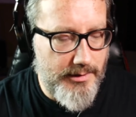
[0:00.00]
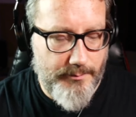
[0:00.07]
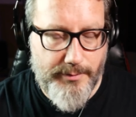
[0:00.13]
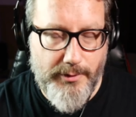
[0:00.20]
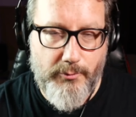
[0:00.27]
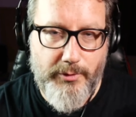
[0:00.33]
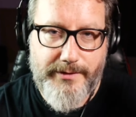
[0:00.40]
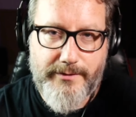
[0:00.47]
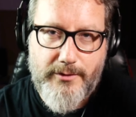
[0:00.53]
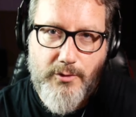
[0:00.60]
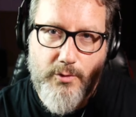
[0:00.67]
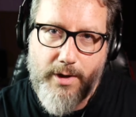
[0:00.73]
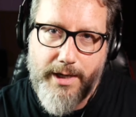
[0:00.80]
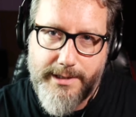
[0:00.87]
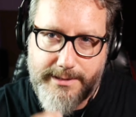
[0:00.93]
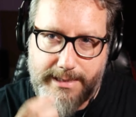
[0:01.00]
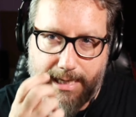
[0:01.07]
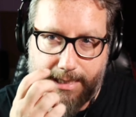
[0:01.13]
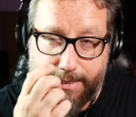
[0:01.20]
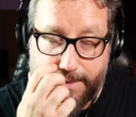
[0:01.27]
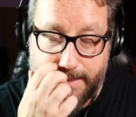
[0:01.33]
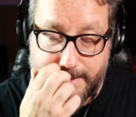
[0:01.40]
But with the quad
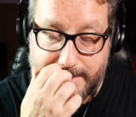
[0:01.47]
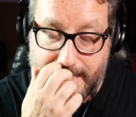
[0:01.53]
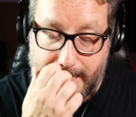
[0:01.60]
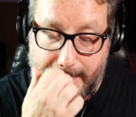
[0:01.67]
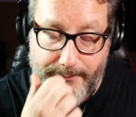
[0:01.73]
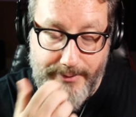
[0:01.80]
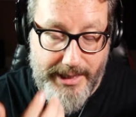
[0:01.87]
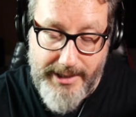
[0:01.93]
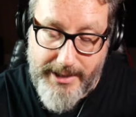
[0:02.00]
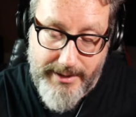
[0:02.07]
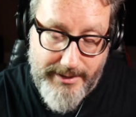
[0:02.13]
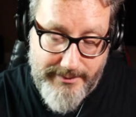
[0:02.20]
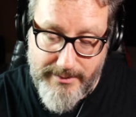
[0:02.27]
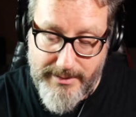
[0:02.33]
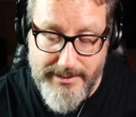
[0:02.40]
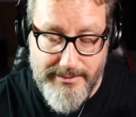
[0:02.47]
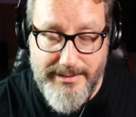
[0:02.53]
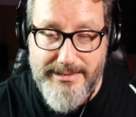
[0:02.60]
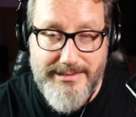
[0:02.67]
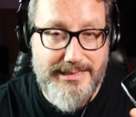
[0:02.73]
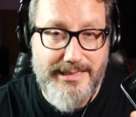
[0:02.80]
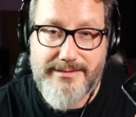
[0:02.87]
DAC and this guy, man,
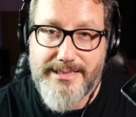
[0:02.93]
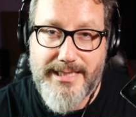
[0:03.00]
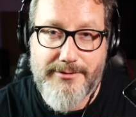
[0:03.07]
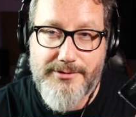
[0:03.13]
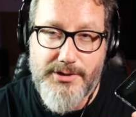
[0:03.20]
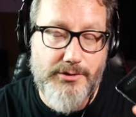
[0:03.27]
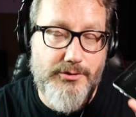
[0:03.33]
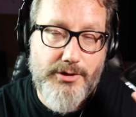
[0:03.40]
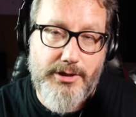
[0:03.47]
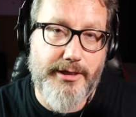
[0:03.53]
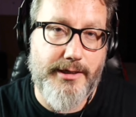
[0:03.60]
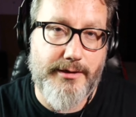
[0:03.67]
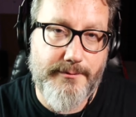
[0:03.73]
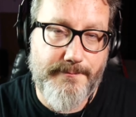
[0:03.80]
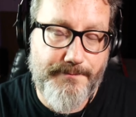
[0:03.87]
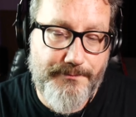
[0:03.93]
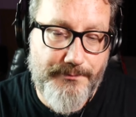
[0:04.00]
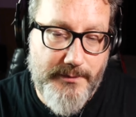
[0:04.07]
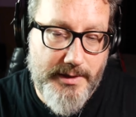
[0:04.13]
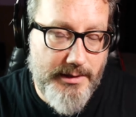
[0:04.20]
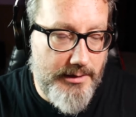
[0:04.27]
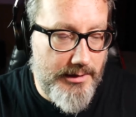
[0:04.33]
this thing sounds so good.
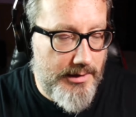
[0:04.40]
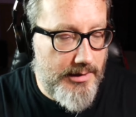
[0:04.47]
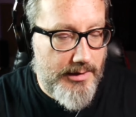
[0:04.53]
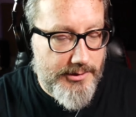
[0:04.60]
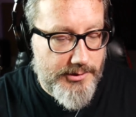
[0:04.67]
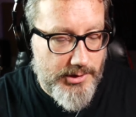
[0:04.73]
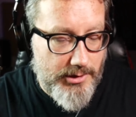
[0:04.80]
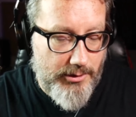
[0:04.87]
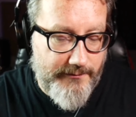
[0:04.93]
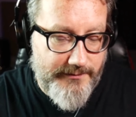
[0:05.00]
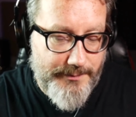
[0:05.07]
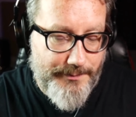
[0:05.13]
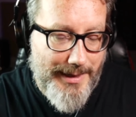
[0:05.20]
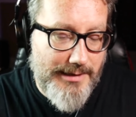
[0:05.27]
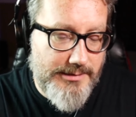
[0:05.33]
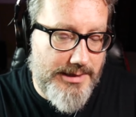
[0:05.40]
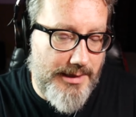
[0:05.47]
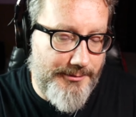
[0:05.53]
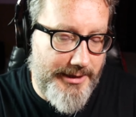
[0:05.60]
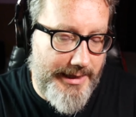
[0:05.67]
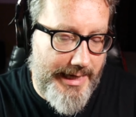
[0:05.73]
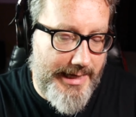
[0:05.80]
So over the past
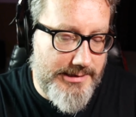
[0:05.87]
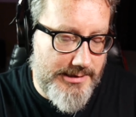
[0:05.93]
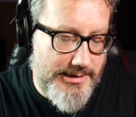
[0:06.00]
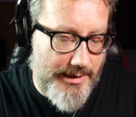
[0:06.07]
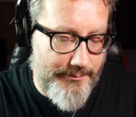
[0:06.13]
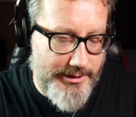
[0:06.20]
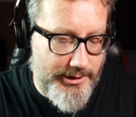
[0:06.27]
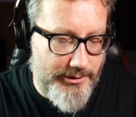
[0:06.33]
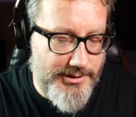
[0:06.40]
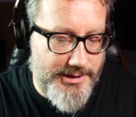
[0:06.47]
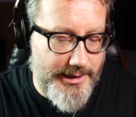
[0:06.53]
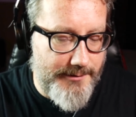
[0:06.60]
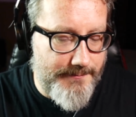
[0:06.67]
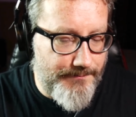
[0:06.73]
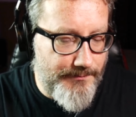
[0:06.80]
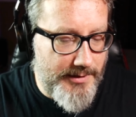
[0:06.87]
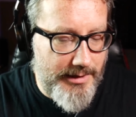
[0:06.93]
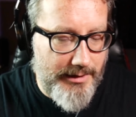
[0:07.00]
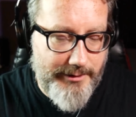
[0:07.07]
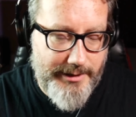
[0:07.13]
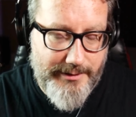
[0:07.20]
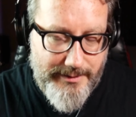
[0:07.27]
couple of days as I've been using it,
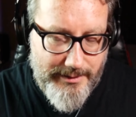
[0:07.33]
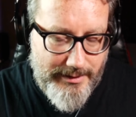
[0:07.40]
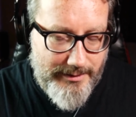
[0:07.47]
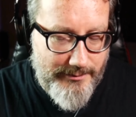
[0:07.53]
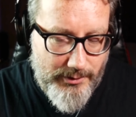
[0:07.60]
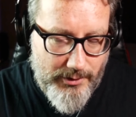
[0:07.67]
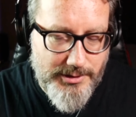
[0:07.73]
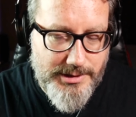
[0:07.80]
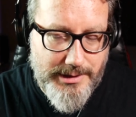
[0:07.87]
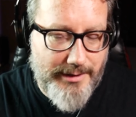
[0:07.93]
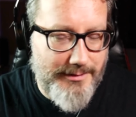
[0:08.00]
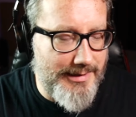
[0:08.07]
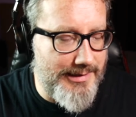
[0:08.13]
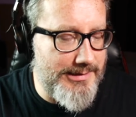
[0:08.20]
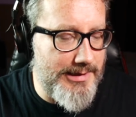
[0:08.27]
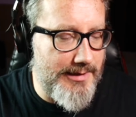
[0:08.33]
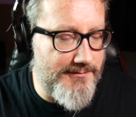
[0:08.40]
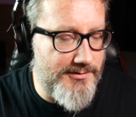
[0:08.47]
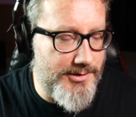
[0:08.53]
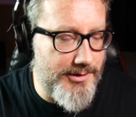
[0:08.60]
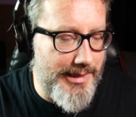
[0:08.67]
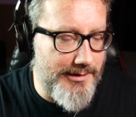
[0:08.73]
I mean, those are the things that have
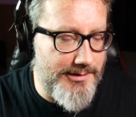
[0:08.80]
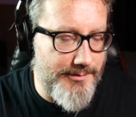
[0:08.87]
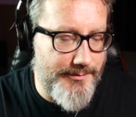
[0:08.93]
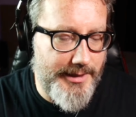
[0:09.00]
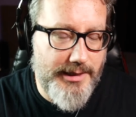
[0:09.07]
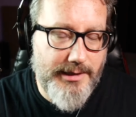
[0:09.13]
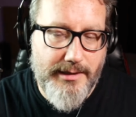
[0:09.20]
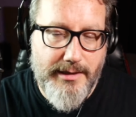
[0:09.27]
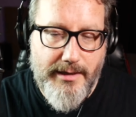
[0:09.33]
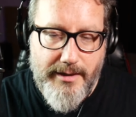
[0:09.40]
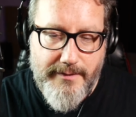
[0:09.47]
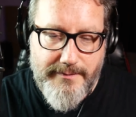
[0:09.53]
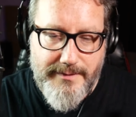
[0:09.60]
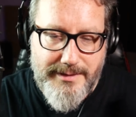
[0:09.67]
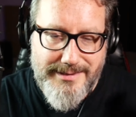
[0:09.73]
stood out to me. The